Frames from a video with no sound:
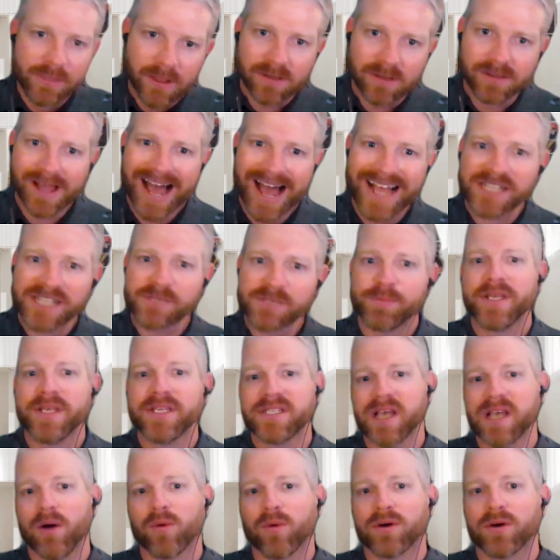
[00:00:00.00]
The last
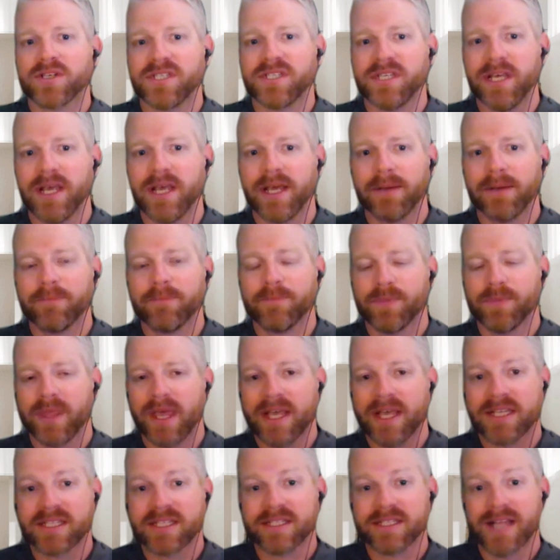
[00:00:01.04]
piece that we're seeing
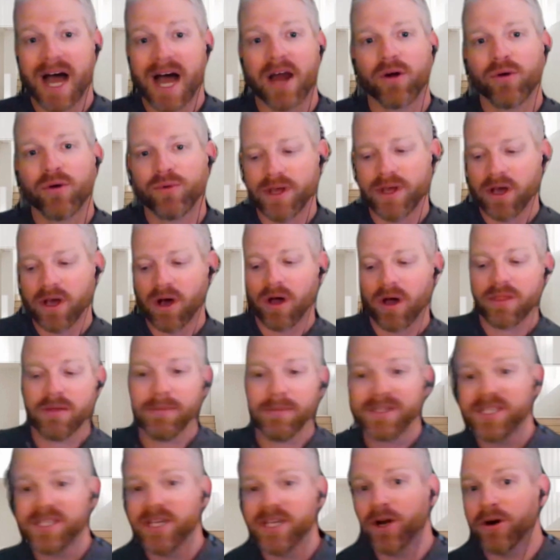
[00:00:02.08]
is not only on the
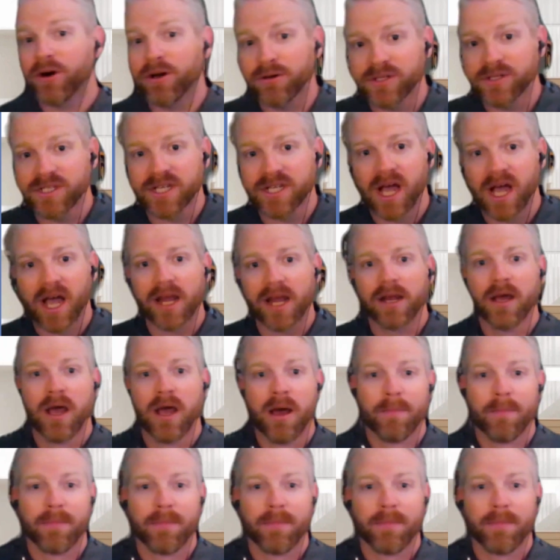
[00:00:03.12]
material side,